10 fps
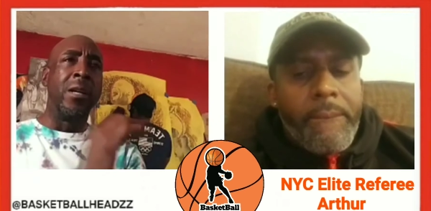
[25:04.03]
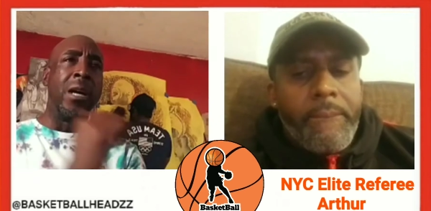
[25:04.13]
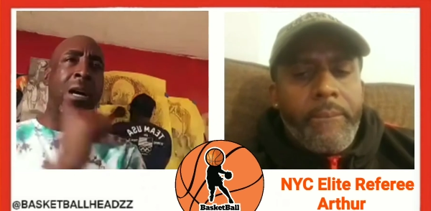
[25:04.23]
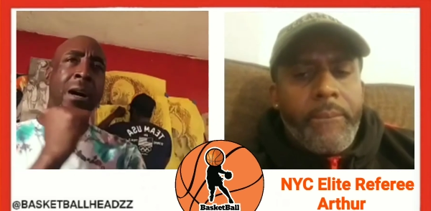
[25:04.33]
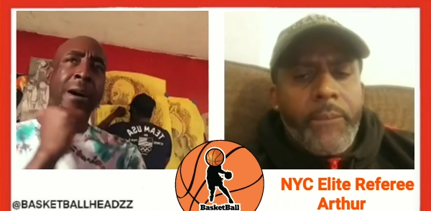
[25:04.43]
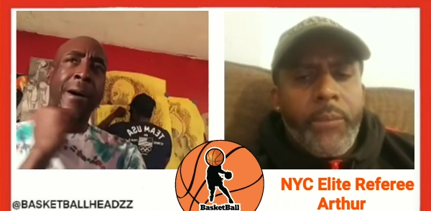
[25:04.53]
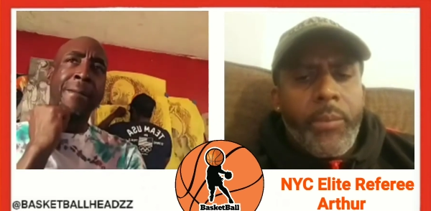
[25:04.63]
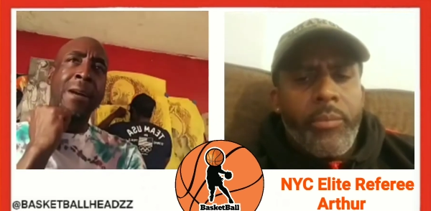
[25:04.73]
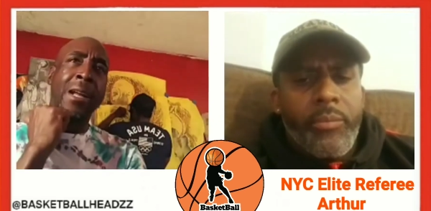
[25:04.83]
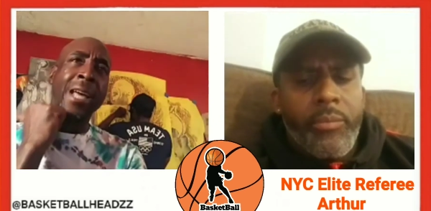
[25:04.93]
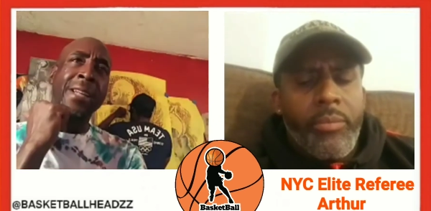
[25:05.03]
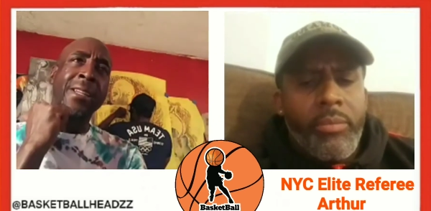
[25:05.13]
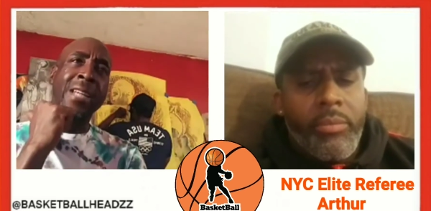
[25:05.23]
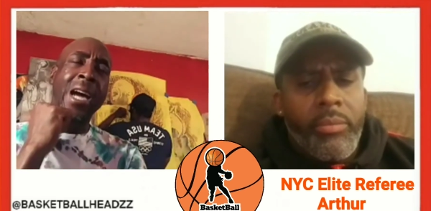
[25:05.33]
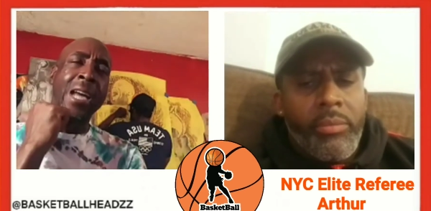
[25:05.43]
Speaker 1: Uh, a lot of
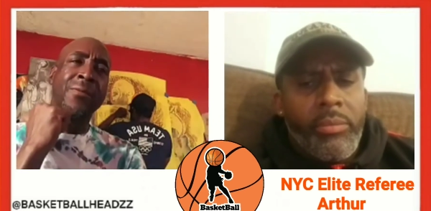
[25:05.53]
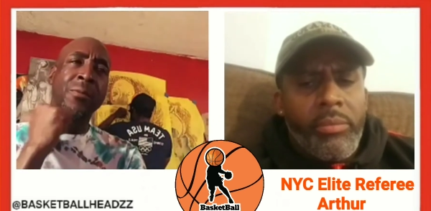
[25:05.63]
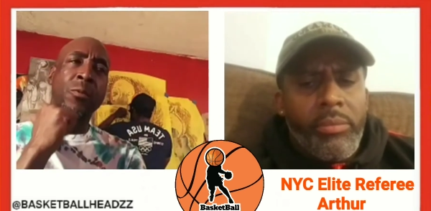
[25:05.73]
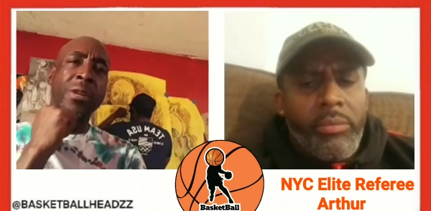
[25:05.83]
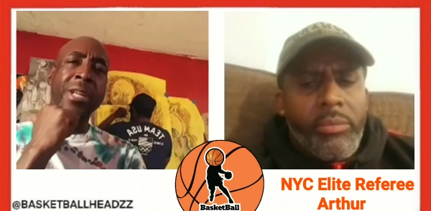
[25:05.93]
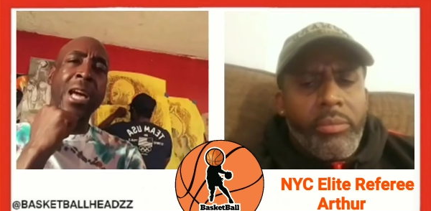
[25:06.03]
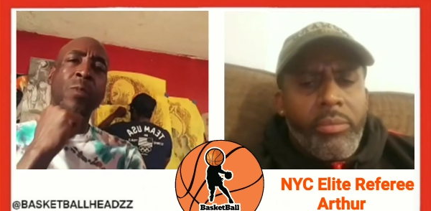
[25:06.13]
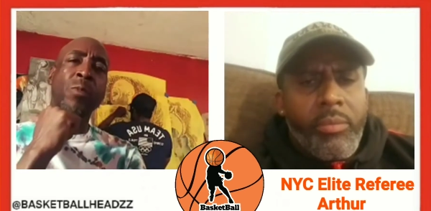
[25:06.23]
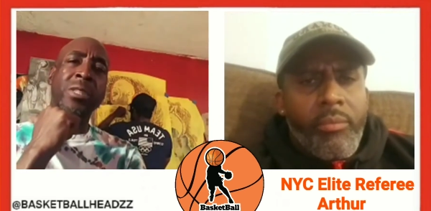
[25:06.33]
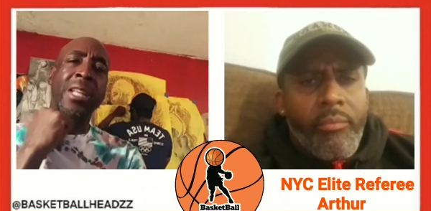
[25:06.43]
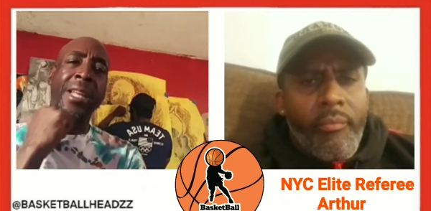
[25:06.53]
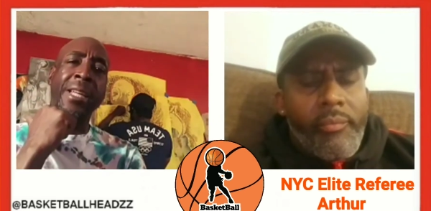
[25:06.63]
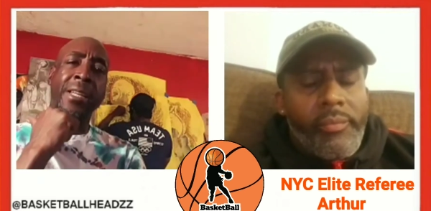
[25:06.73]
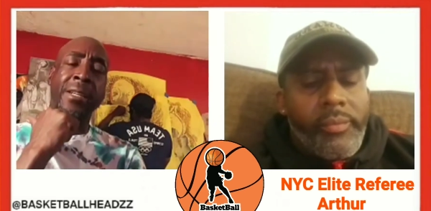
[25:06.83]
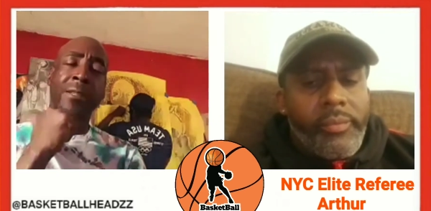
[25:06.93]
the guys from Coney Island went to
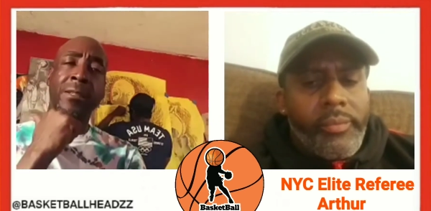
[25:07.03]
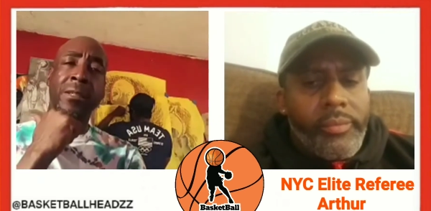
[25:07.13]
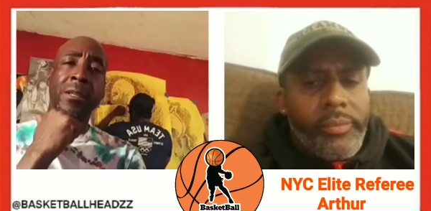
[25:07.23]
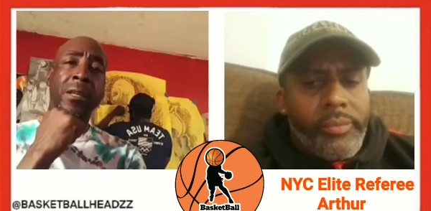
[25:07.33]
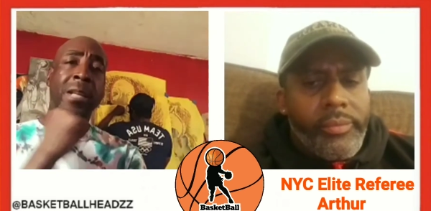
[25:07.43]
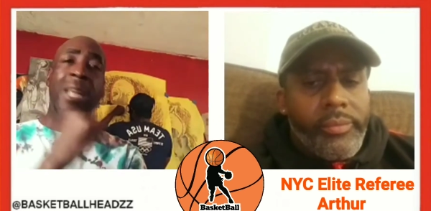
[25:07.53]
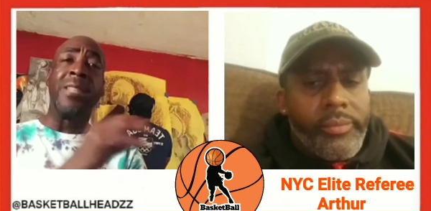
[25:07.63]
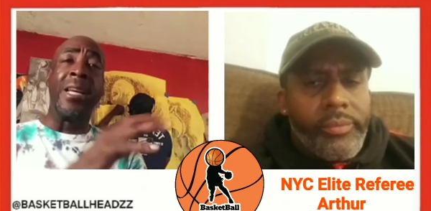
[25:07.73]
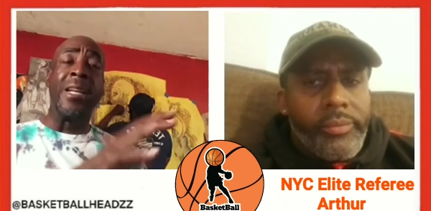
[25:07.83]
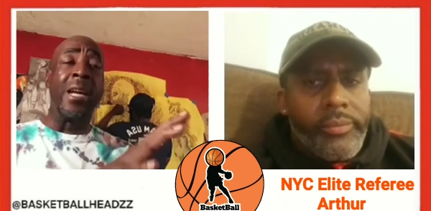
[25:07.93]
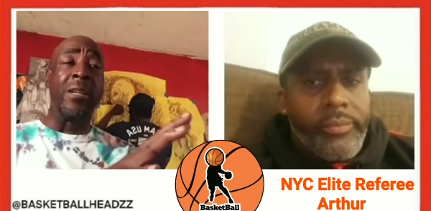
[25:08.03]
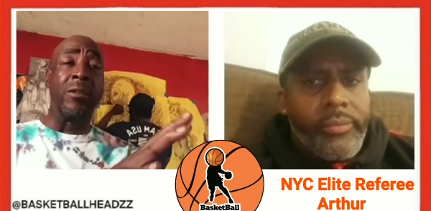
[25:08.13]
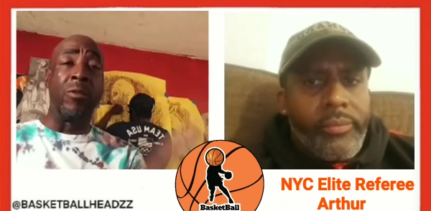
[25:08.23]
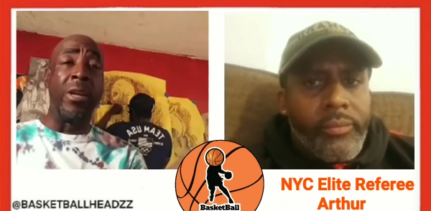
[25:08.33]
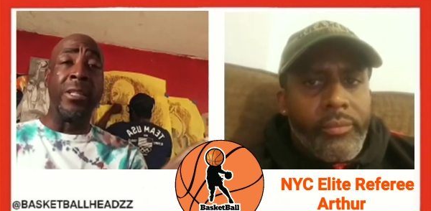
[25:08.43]
Lincoln. Not saying that
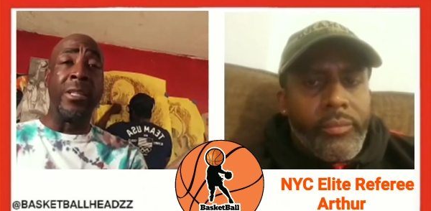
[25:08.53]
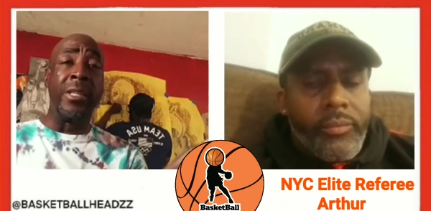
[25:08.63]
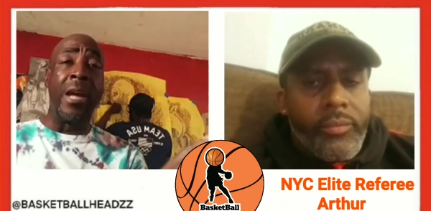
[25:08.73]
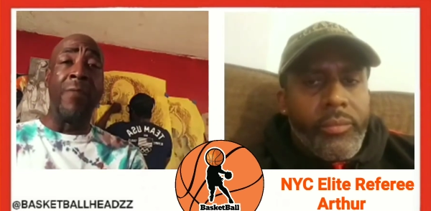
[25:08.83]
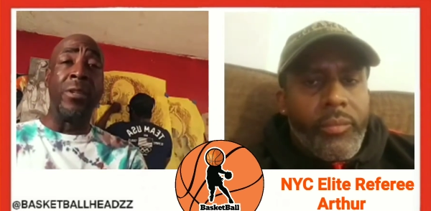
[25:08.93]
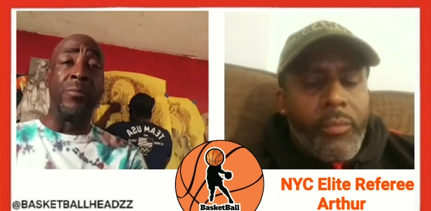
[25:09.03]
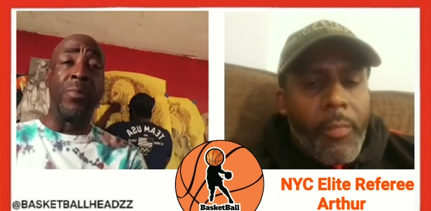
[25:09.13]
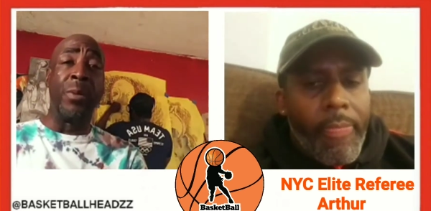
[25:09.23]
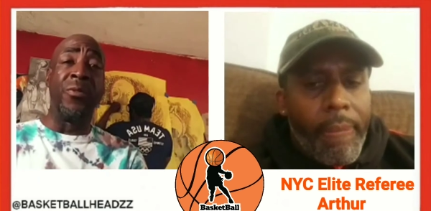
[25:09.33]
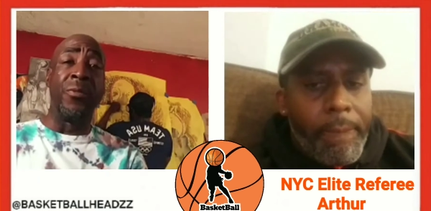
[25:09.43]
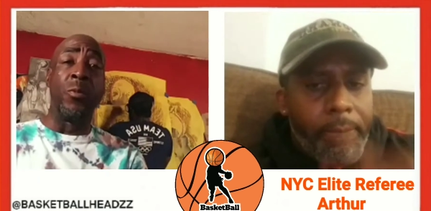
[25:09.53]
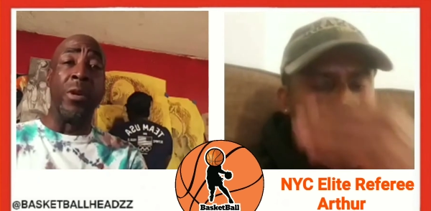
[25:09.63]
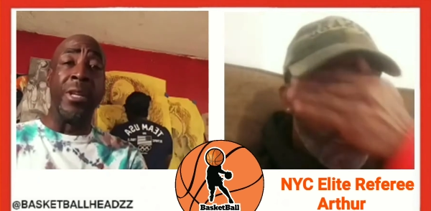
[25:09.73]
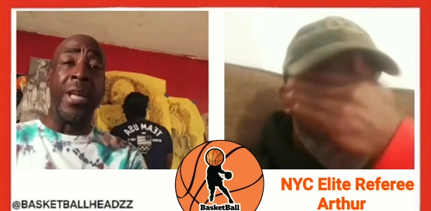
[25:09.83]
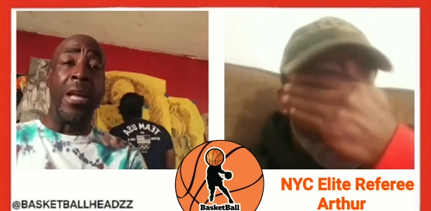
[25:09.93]
Grady didn't have any people from
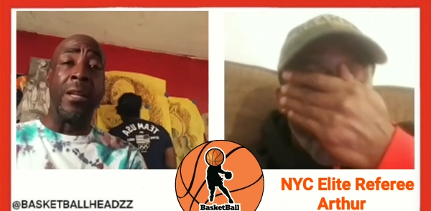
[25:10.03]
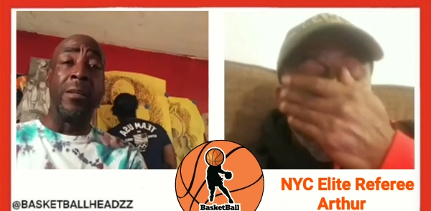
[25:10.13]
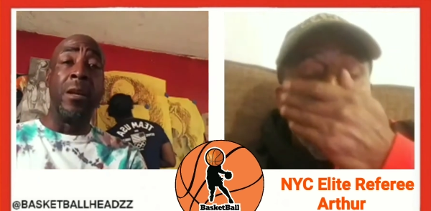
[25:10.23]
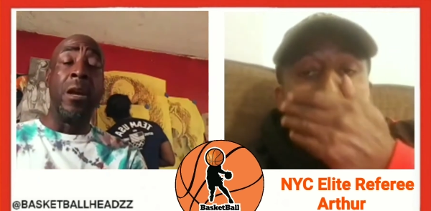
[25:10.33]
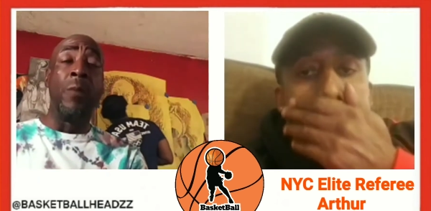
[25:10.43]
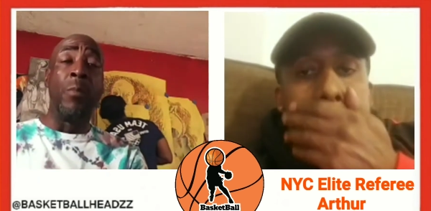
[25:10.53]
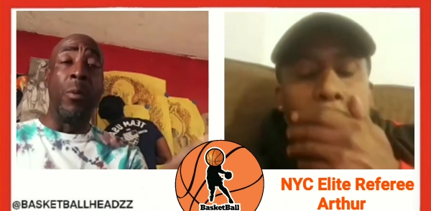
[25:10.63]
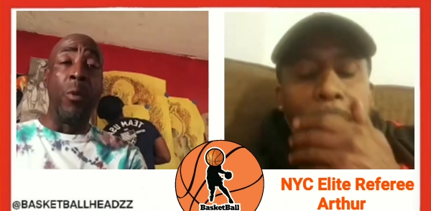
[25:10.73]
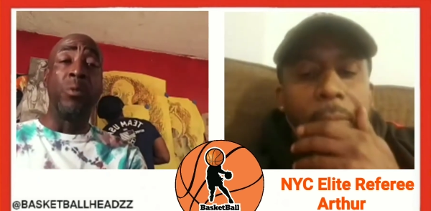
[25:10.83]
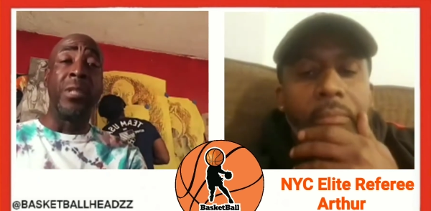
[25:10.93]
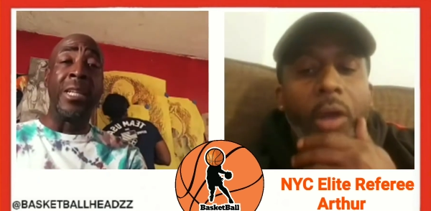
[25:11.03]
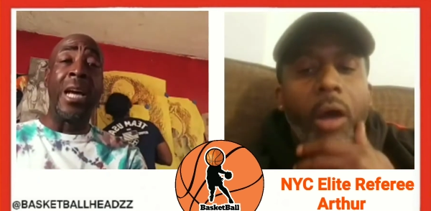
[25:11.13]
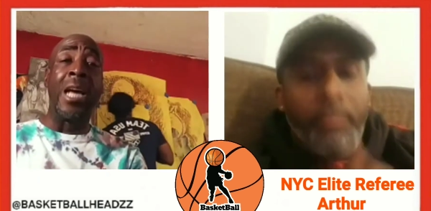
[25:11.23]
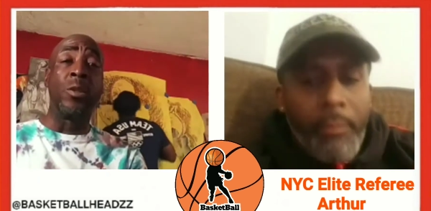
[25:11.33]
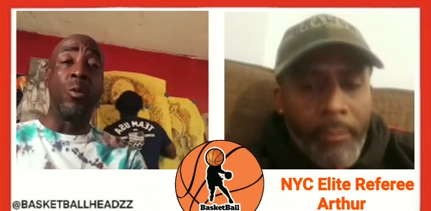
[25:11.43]
Coney Island, but most of the
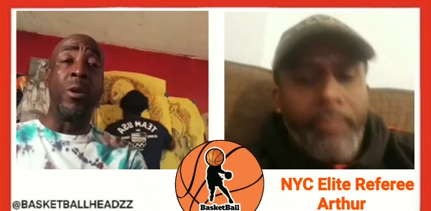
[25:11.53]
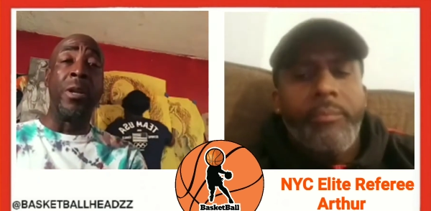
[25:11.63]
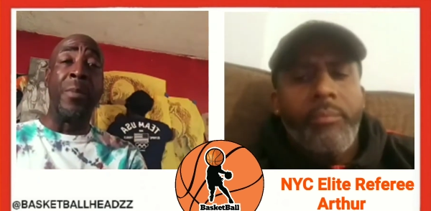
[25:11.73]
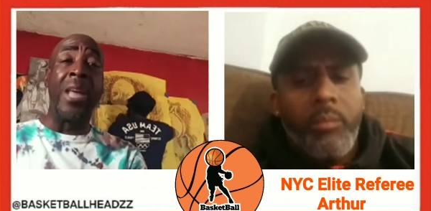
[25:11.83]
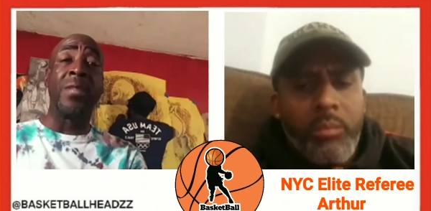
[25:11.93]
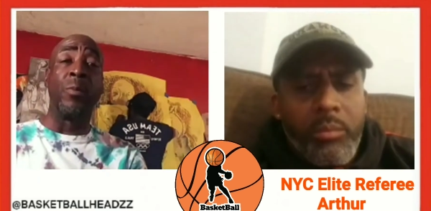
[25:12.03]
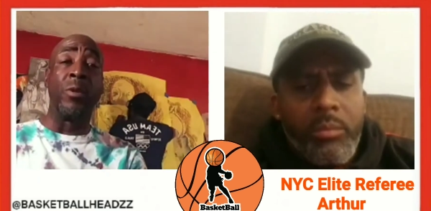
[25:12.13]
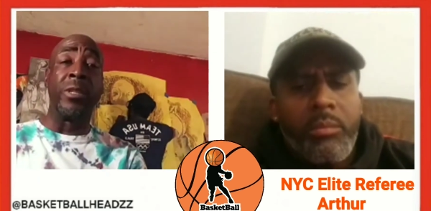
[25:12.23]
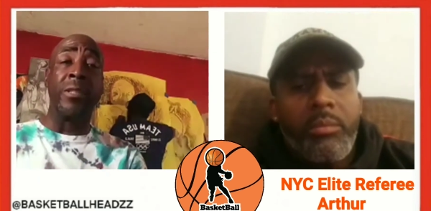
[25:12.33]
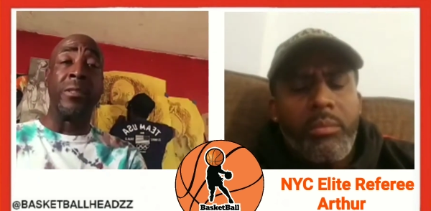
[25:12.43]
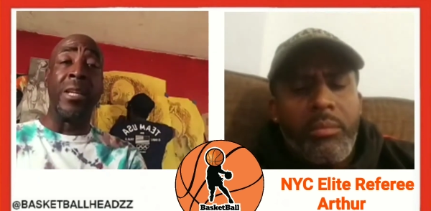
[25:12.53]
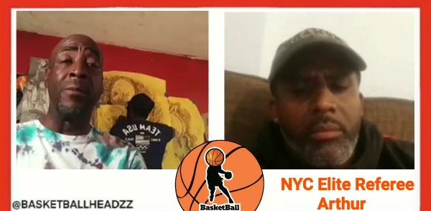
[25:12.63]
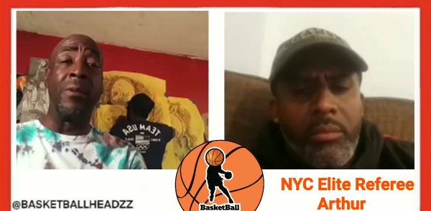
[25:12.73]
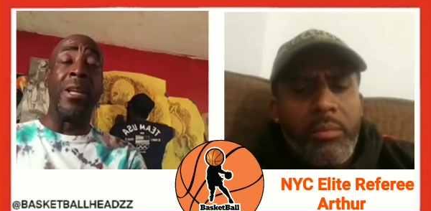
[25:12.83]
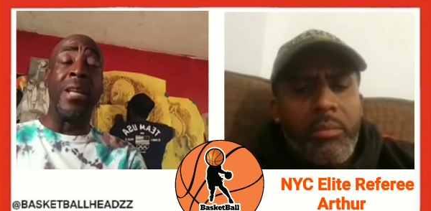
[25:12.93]
guys who were on the basketball
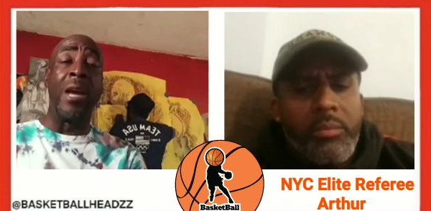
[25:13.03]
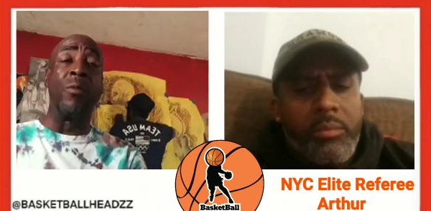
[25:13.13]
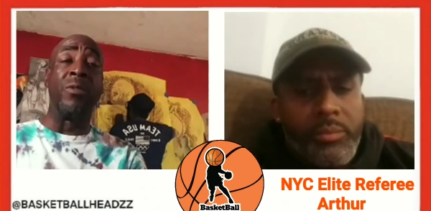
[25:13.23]
team, and that was